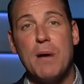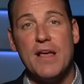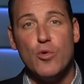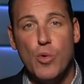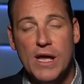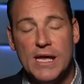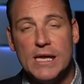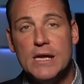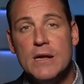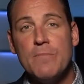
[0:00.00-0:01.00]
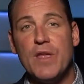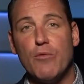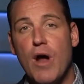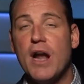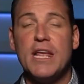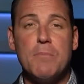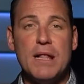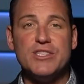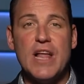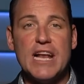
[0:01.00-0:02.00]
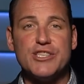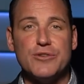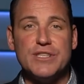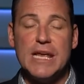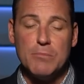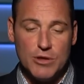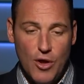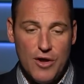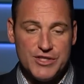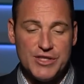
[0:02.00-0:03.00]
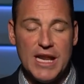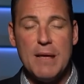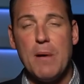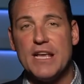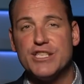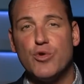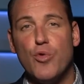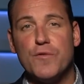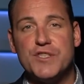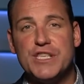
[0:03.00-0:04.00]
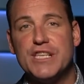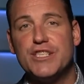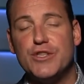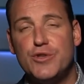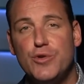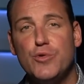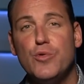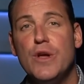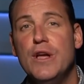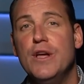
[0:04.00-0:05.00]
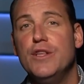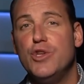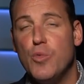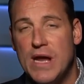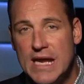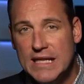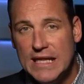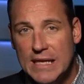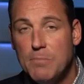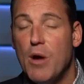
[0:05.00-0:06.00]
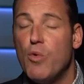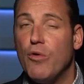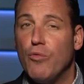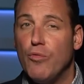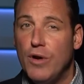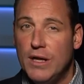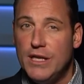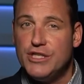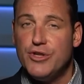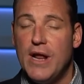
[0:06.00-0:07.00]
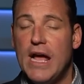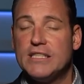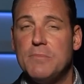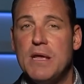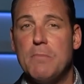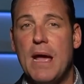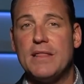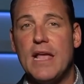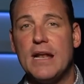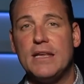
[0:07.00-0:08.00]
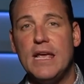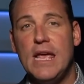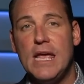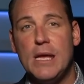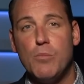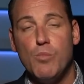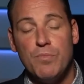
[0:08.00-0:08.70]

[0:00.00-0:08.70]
the way, the Iranian men's national team lost today by a score of 6-2 to England. But what really stood out to me about that game